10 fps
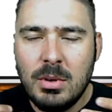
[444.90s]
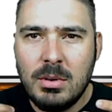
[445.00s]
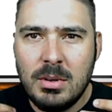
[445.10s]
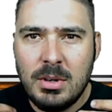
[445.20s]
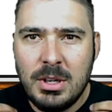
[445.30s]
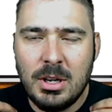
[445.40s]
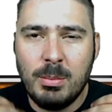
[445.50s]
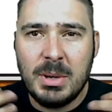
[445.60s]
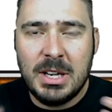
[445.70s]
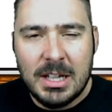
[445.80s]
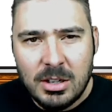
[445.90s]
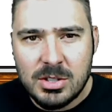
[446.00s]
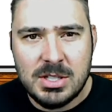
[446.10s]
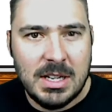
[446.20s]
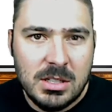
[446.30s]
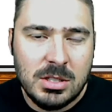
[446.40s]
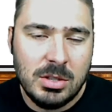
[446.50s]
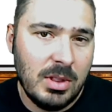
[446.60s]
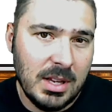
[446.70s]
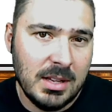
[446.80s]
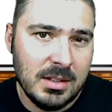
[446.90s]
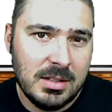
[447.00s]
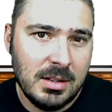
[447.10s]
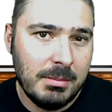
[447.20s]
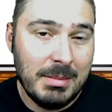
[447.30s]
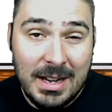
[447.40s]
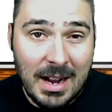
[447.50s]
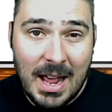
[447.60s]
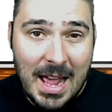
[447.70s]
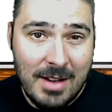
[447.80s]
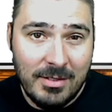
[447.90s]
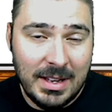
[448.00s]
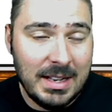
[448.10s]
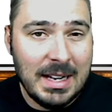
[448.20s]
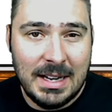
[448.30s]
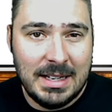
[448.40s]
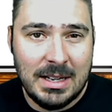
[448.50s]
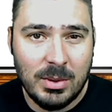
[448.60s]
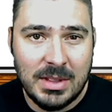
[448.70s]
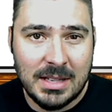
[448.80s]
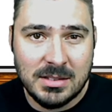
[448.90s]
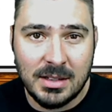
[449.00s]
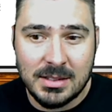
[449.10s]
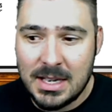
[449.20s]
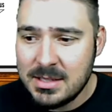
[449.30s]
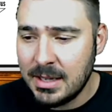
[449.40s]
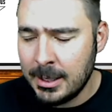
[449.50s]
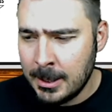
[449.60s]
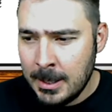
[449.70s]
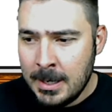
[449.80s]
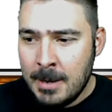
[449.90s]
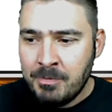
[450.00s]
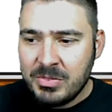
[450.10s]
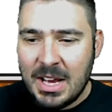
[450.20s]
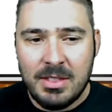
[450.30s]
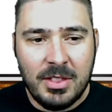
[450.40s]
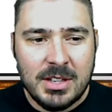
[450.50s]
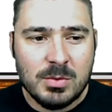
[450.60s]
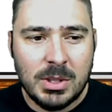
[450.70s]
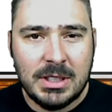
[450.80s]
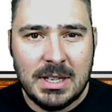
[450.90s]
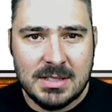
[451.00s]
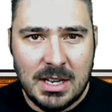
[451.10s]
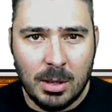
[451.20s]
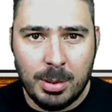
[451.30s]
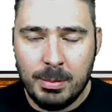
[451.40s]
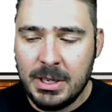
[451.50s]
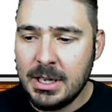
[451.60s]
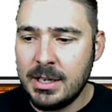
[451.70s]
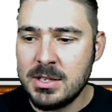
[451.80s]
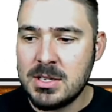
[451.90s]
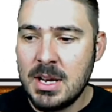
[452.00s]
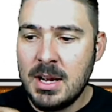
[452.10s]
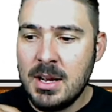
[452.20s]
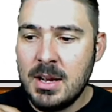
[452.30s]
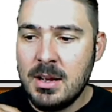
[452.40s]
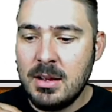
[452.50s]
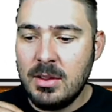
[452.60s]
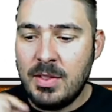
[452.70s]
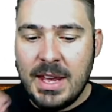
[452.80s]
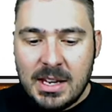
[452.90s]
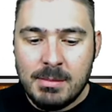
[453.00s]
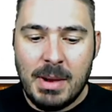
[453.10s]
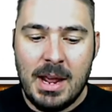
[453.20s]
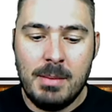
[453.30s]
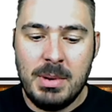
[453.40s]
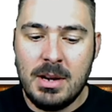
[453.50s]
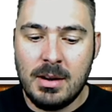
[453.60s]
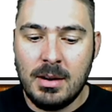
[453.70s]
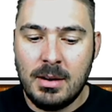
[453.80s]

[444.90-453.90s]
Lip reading: beginners into this may not have any idea what that's going to taste like. And this really does help, because they can buy a beer,